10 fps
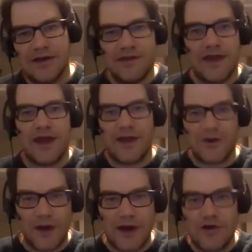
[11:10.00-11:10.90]
that I
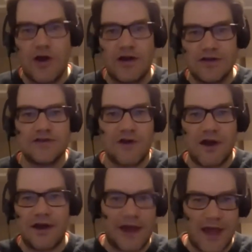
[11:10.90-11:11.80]
create content
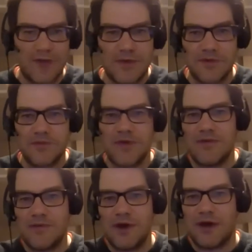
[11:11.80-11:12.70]
on and I get people to pay
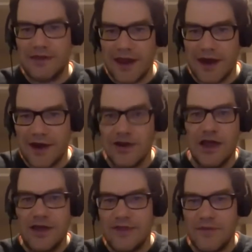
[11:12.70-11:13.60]
me money there,
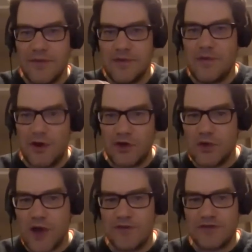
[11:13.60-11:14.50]
then maybe what
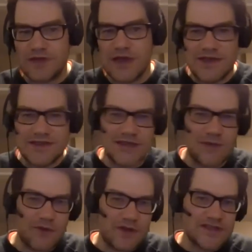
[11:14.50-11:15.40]
you have is
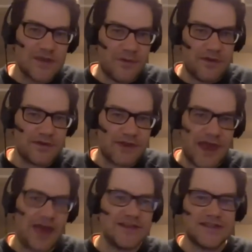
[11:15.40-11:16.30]
somewhat similar to
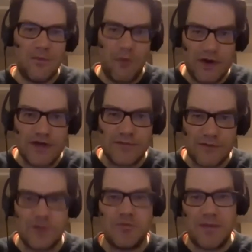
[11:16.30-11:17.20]
that, somewhat
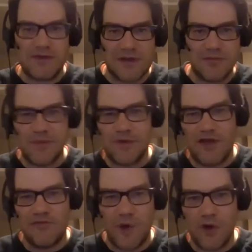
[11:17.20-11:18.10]
different. Maybe some people
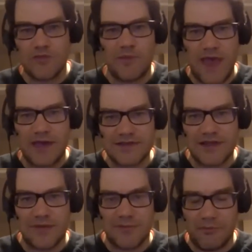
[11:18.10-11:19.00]
have both
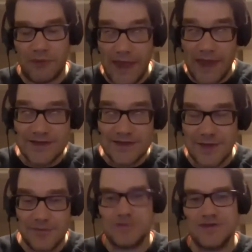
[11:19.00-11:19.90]
Planck,
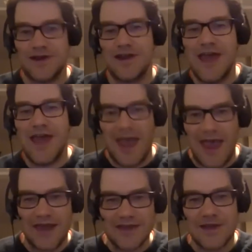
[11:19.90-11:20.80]
sorry,
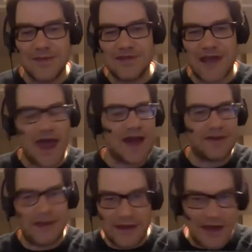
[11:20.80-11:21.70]
and
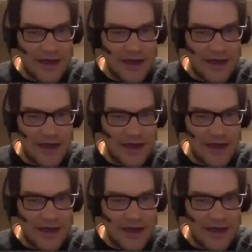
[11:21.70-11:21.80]
Substack. Like